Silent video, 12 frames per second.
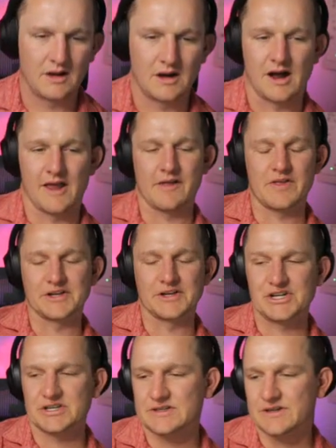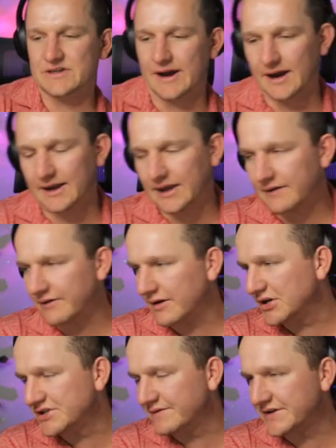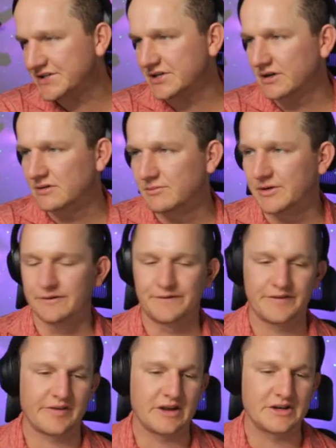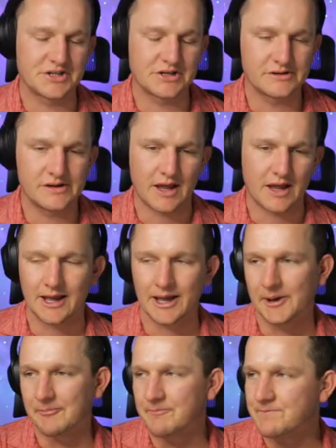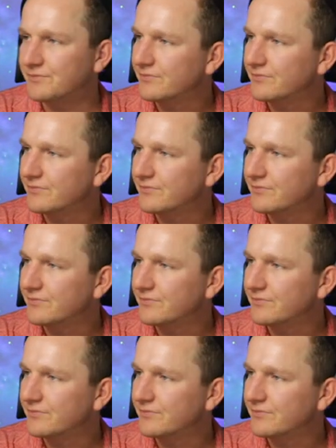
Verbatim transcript: I think they're just uh, giving Mitrovic a little bit of attention. Um,